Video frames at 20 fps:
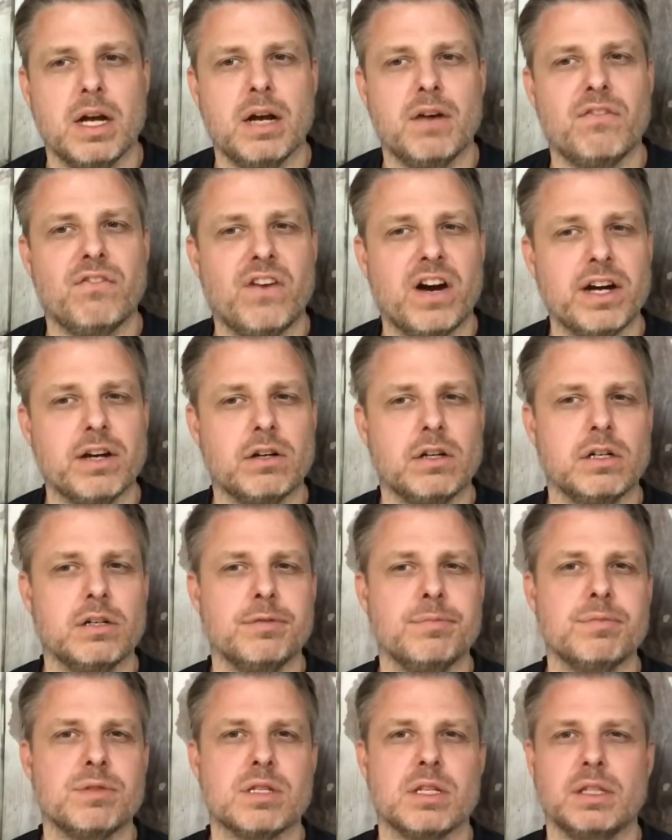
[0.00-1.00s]

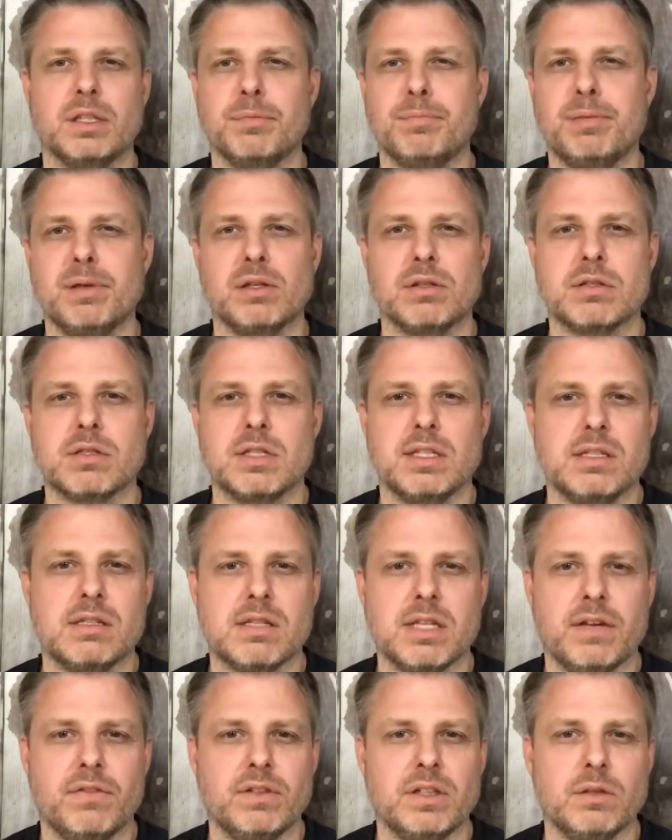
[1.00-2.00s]
firearms and the Bill
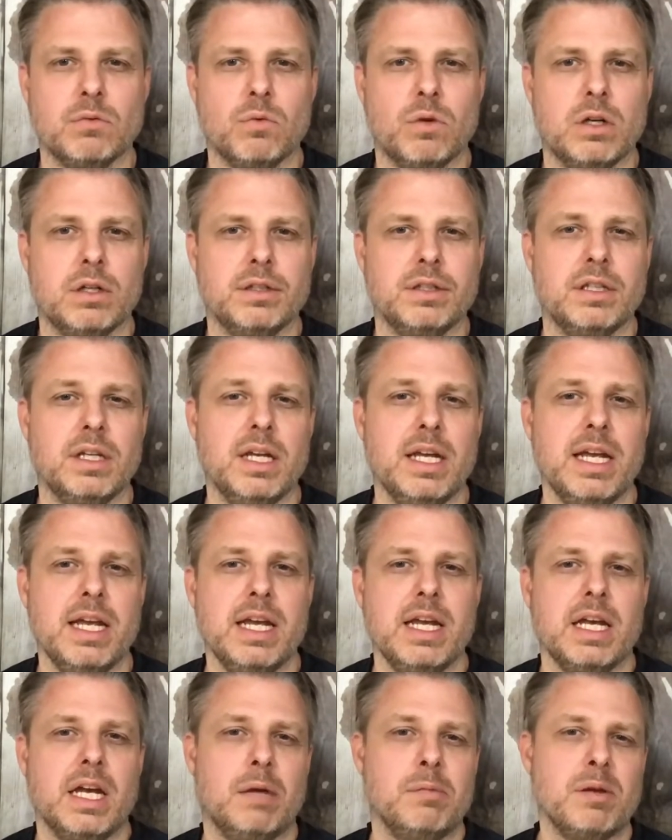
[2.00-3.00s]
C71
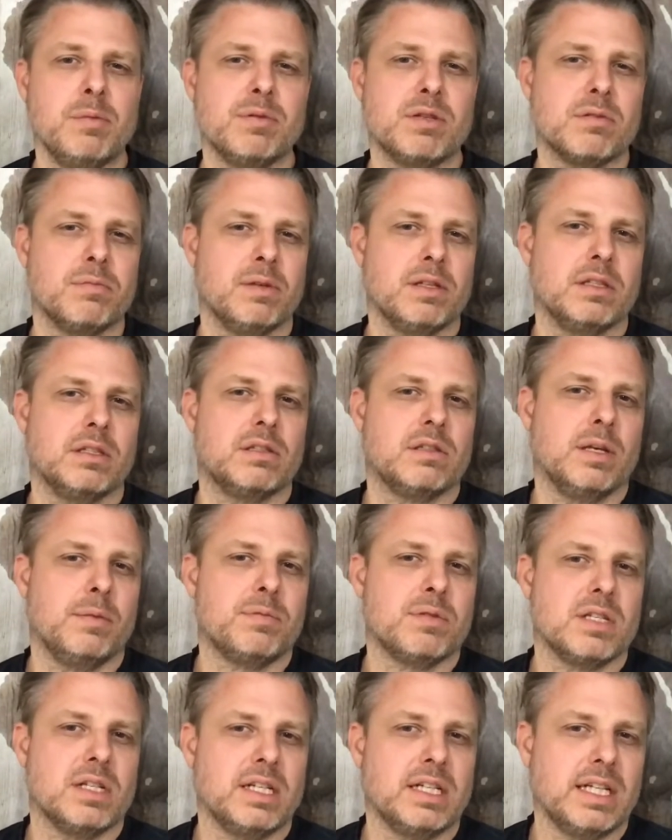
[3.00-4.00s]
and maybe some other
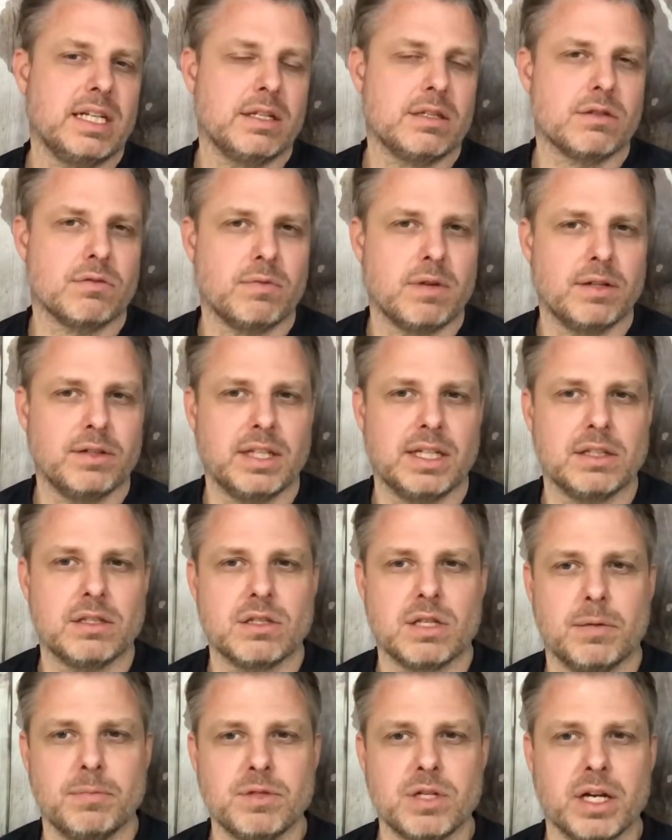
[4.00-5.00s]
tips and ideas around that
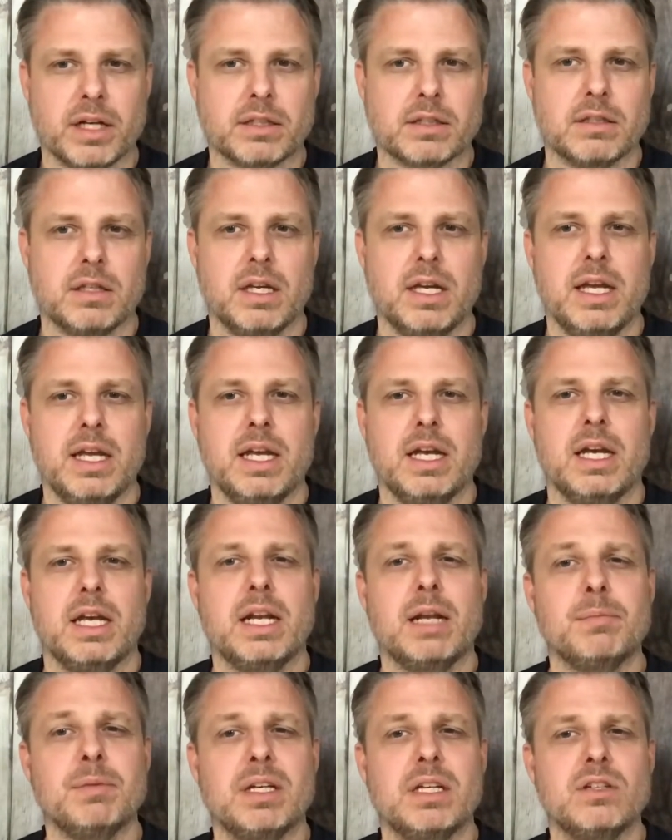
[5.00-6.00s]
subject. And
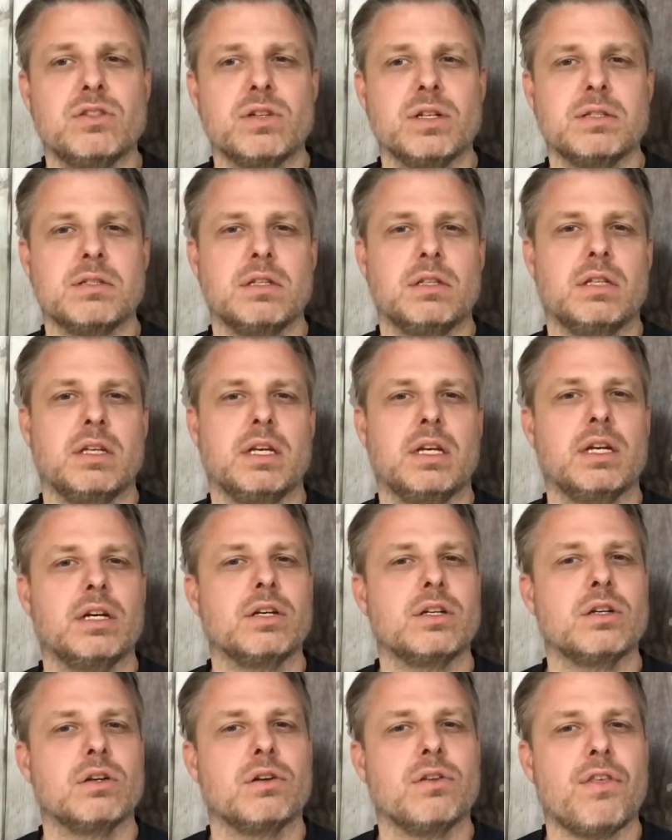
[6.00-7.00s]
I'm interested to hear
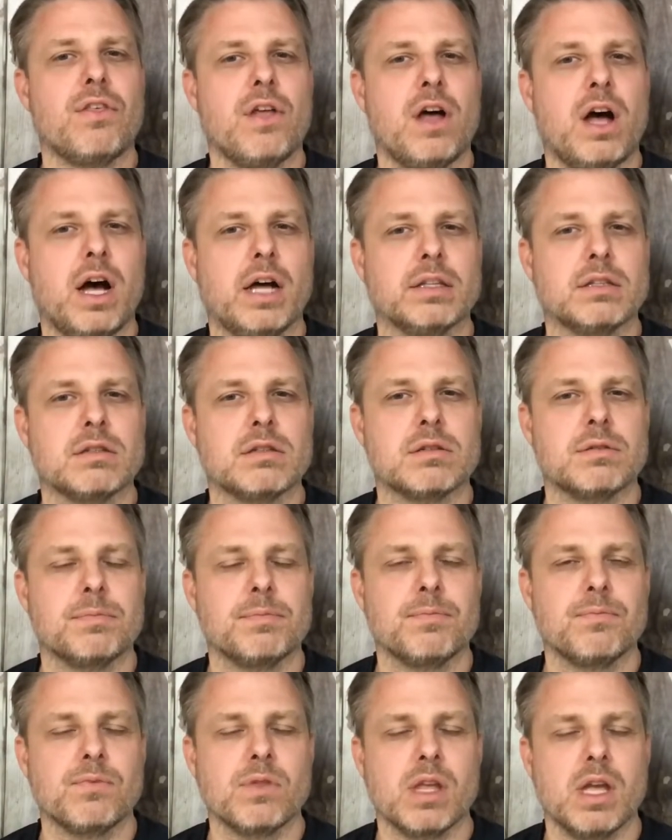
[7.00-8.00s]
your thoughts.
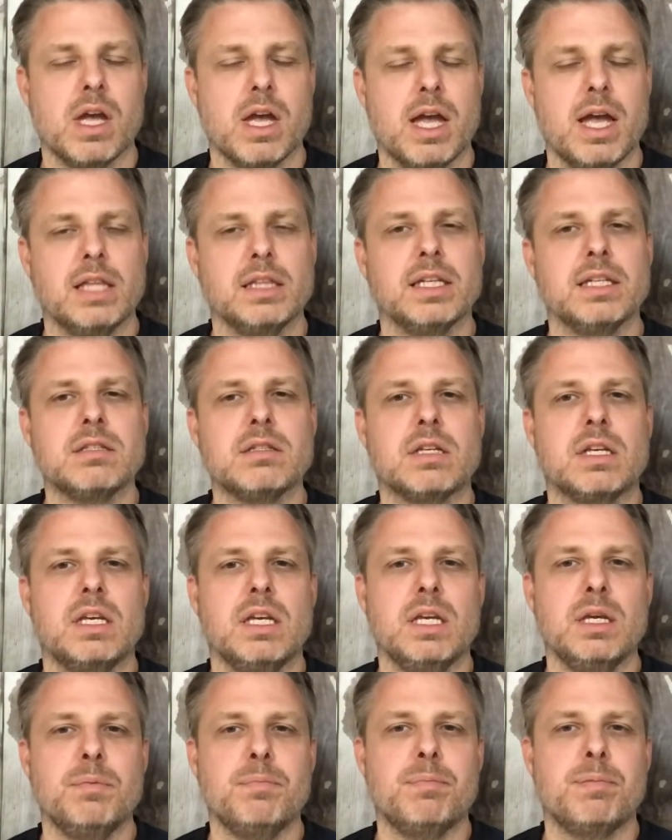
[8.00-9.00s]
And let's
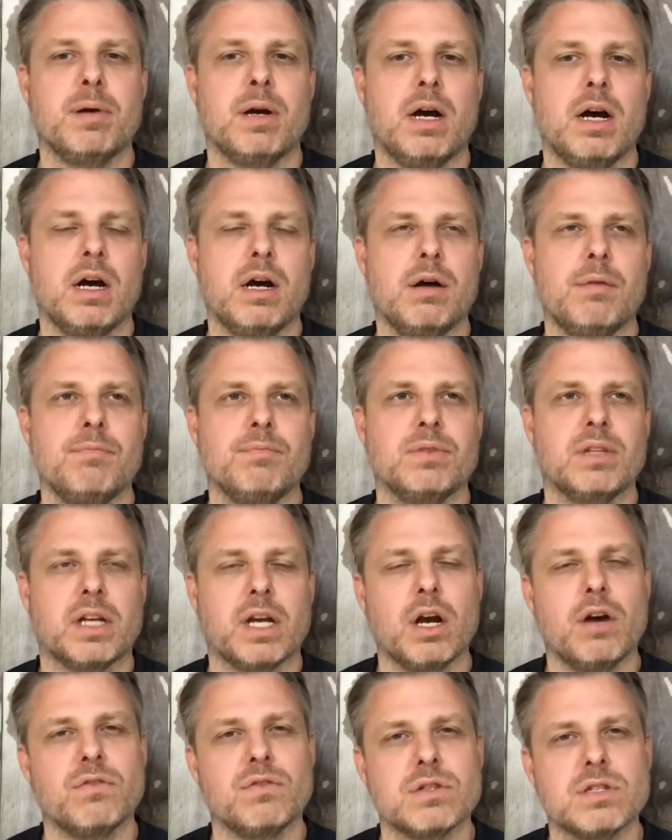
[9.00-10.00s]
keep the
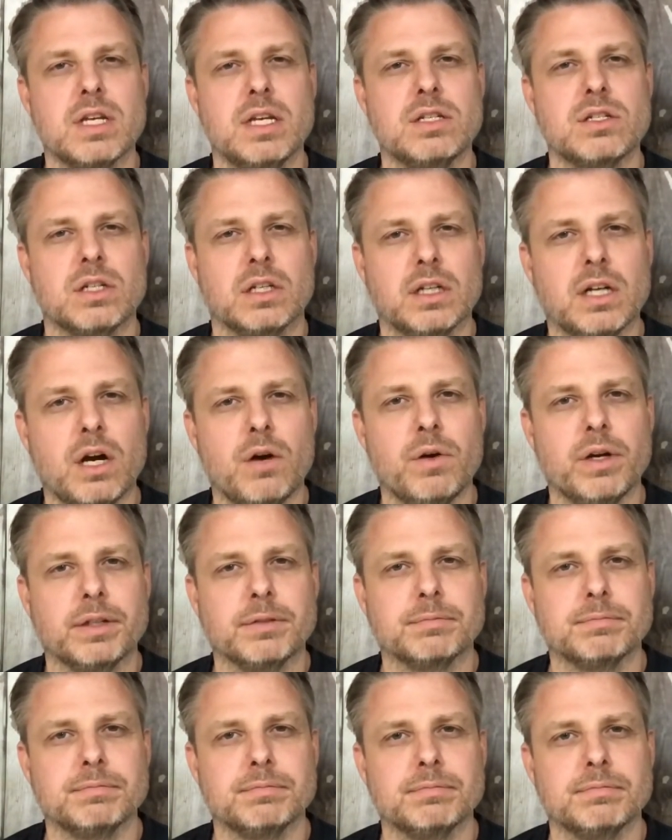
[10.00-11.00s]
conversation going.
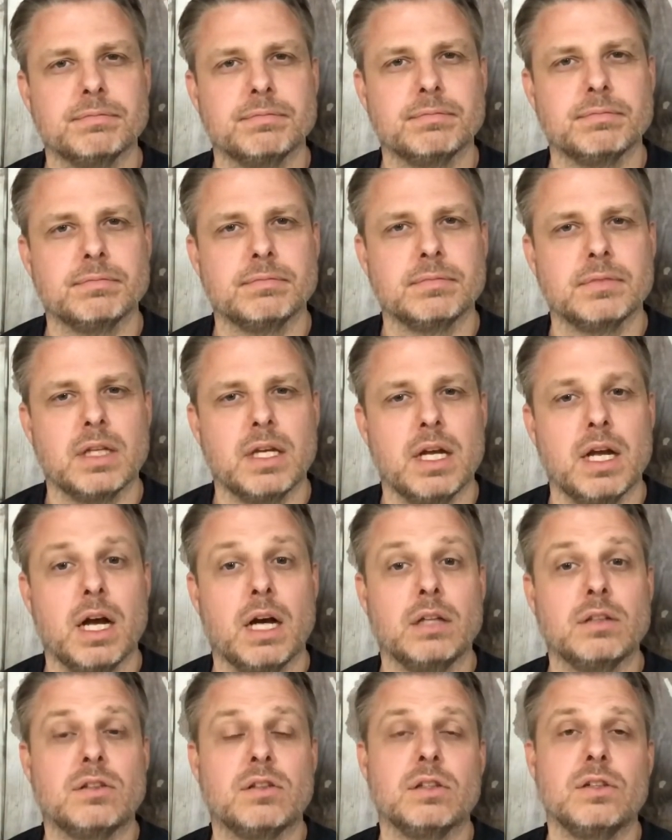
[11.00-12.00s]

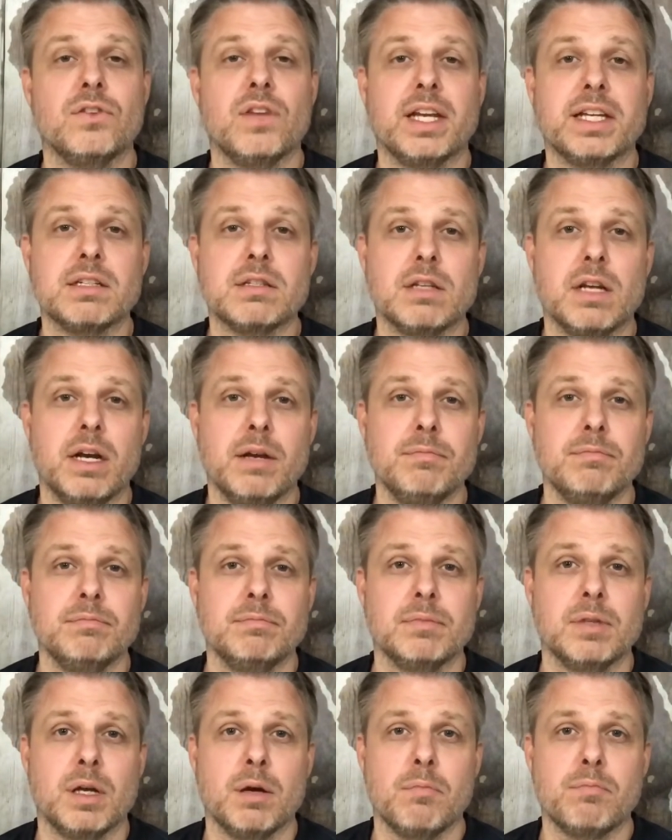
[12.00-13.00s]
Until next time,
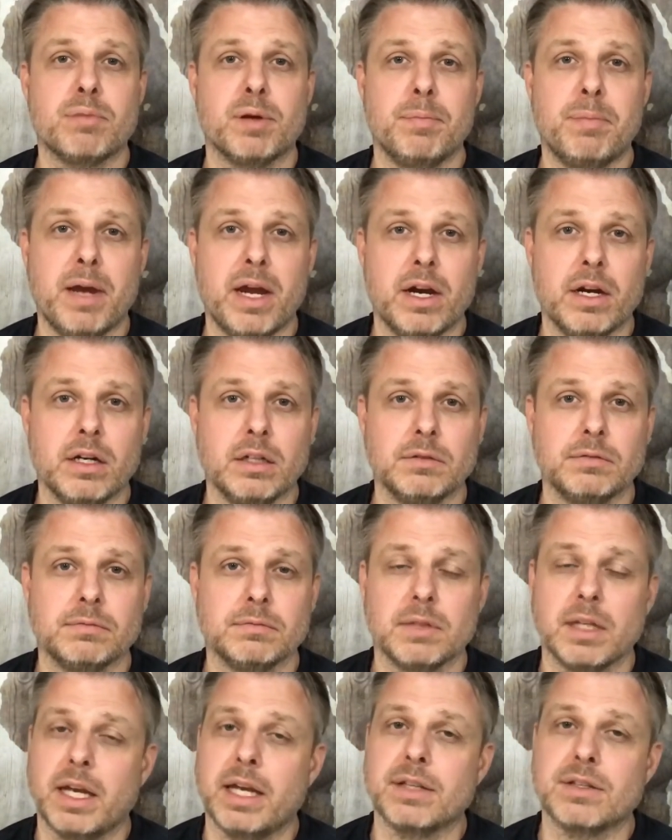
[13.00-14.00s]
prepare
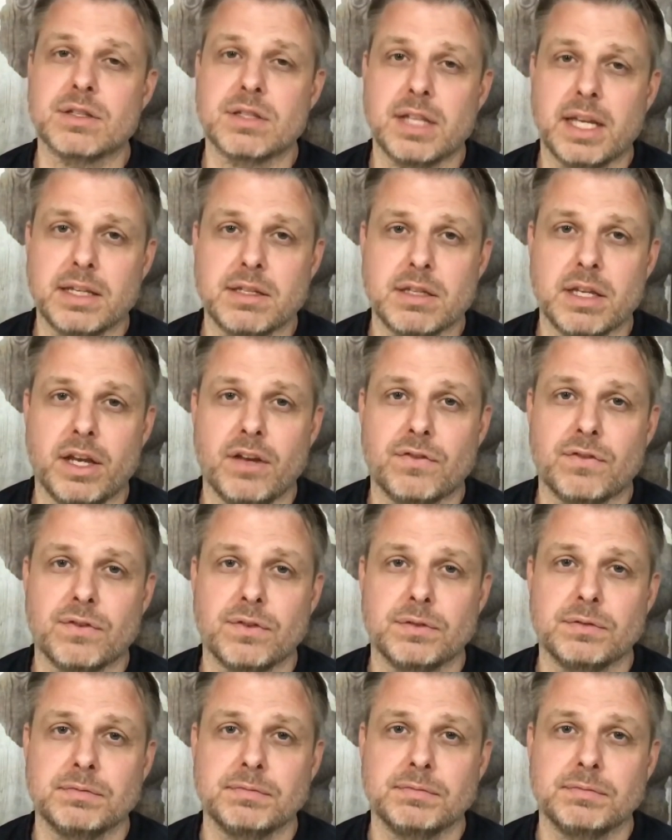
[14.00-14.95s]
and stay safe.